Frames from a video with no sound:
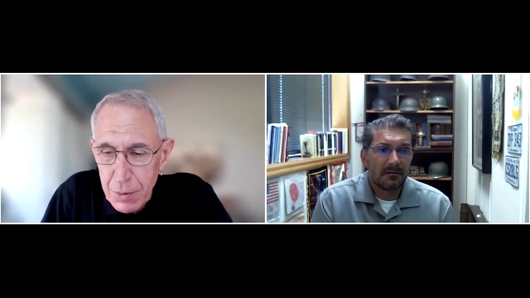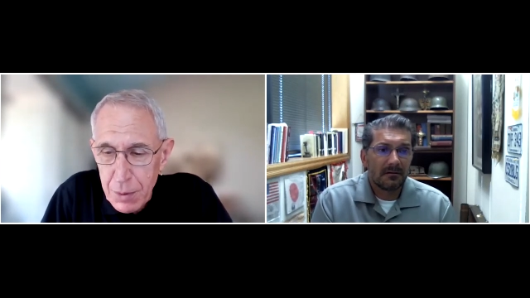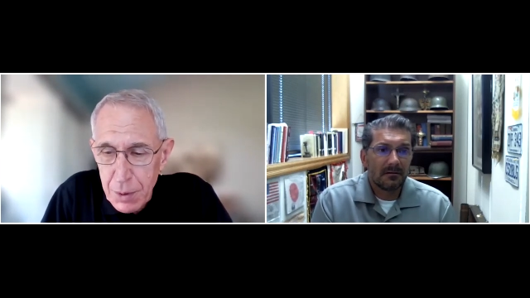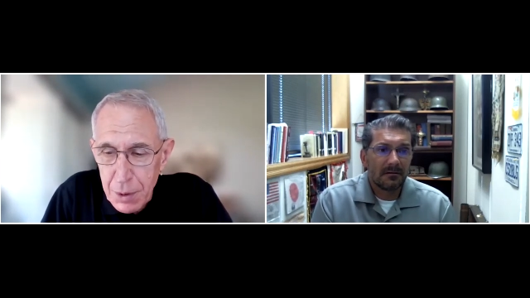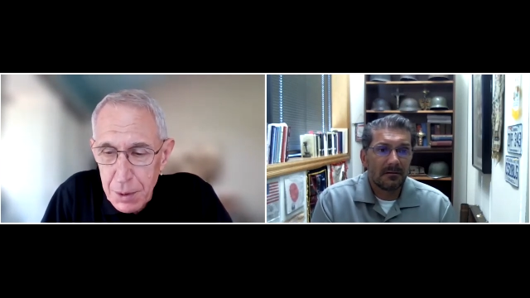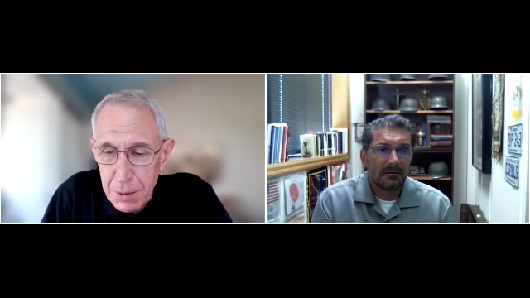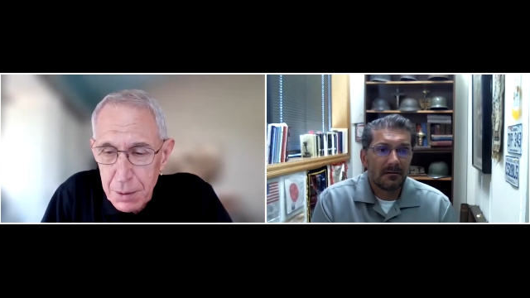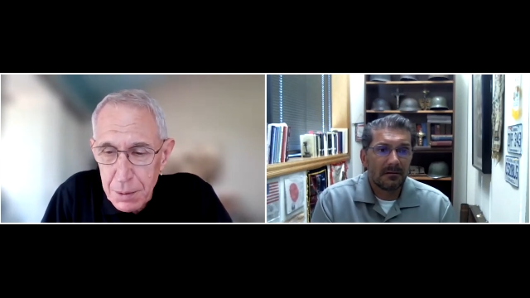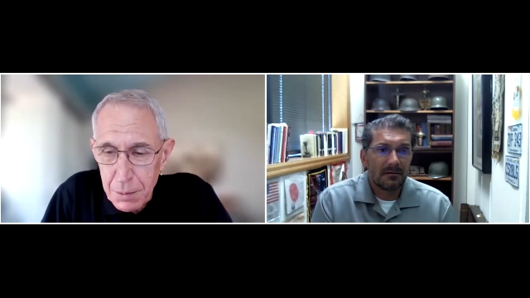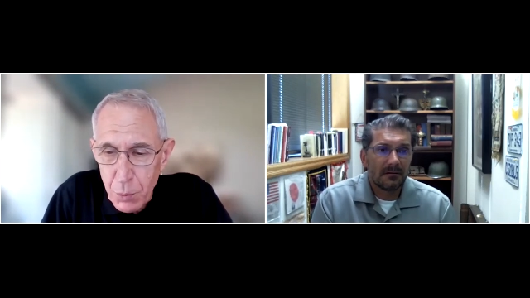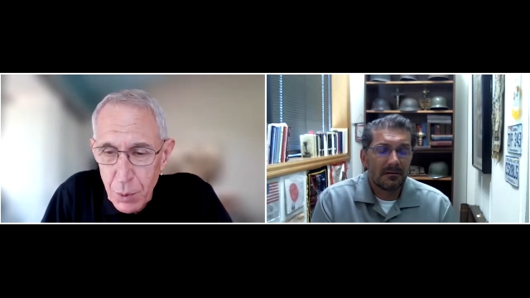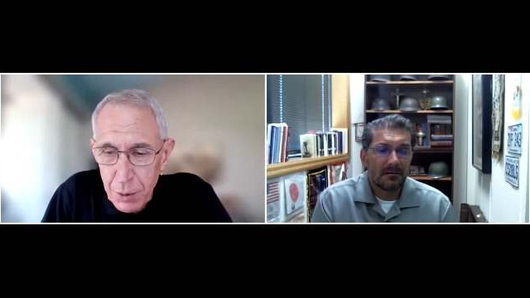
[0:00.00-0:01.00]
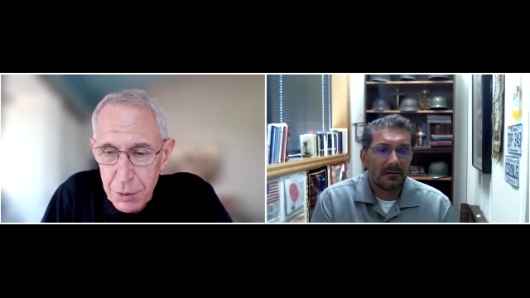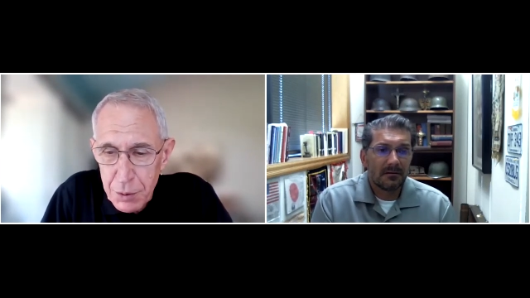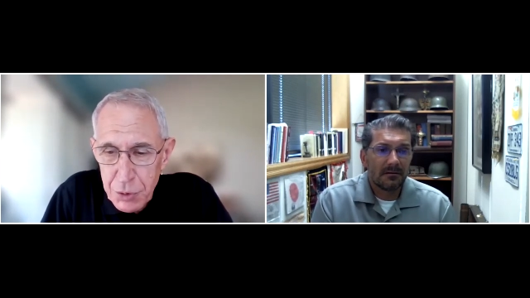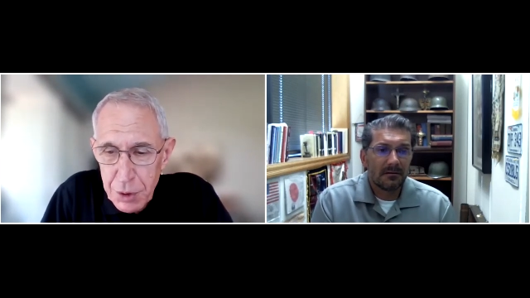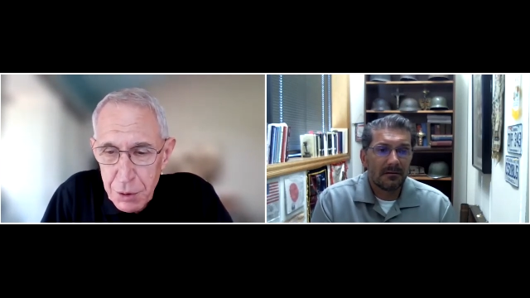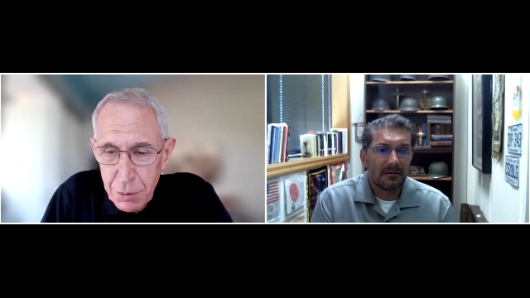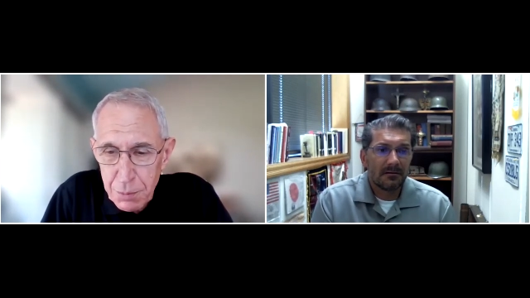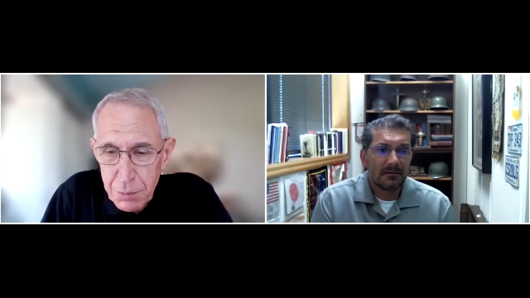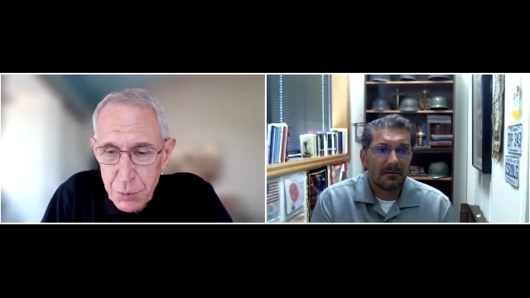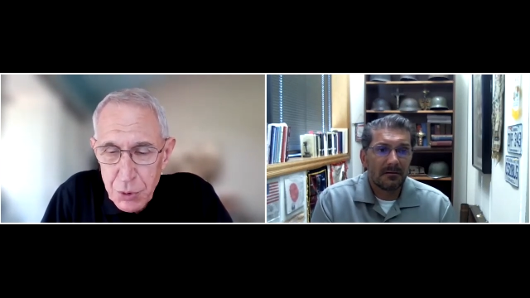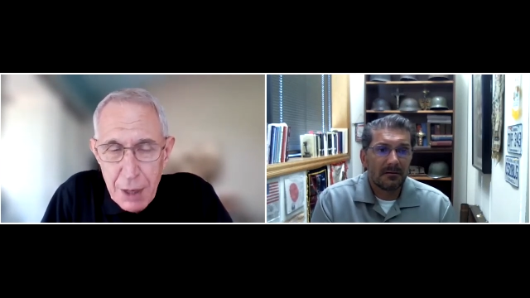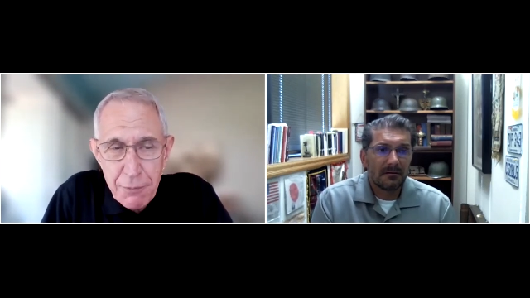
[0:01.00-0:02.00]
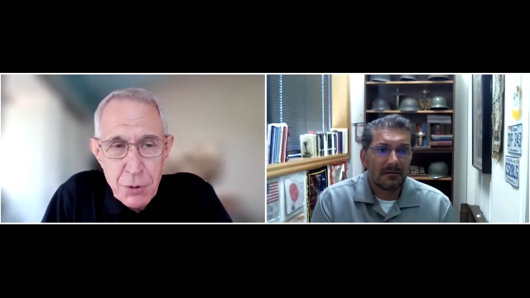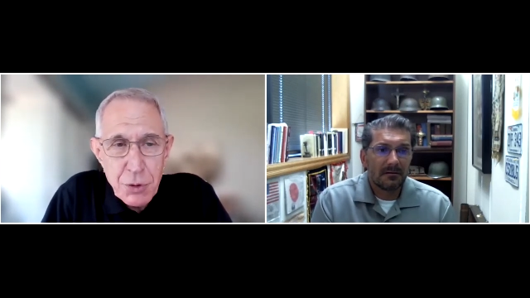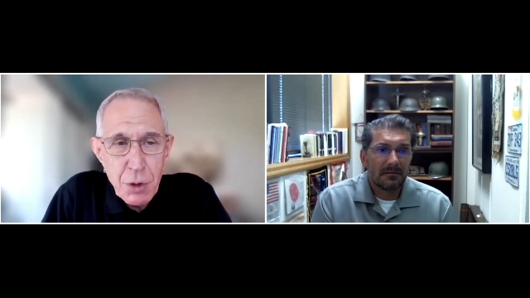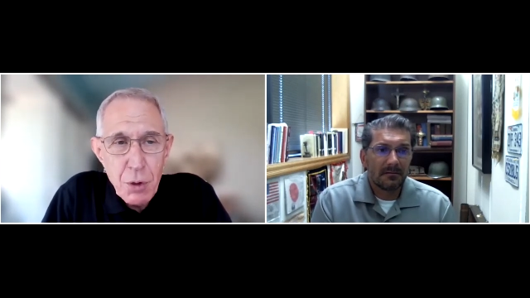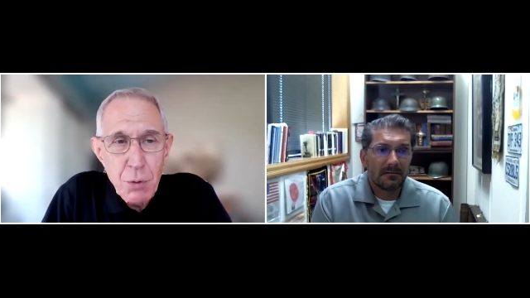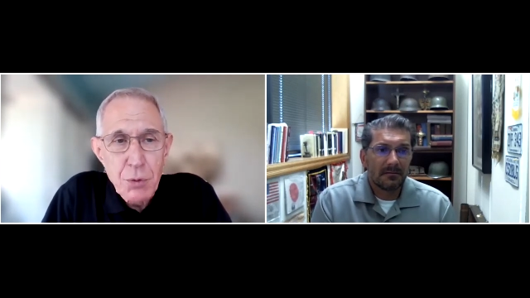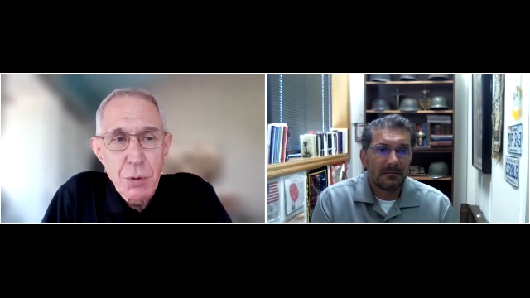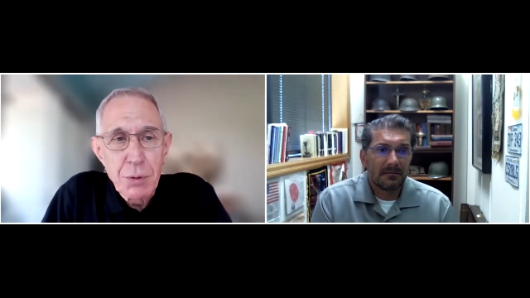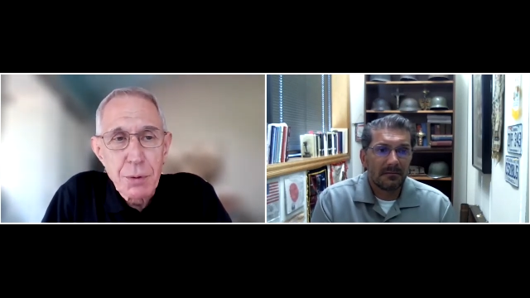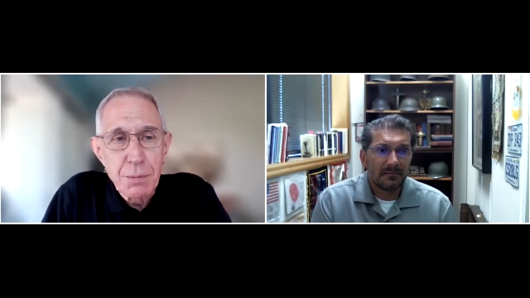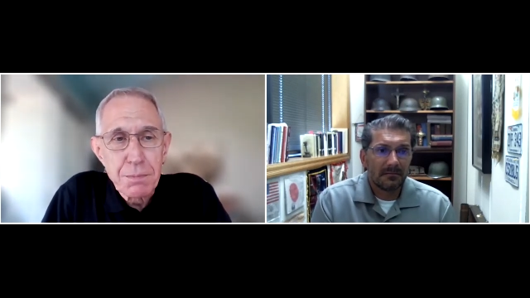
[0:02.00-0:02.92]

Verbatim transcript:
Speaker 1: uh, one of the senior staff N C Os on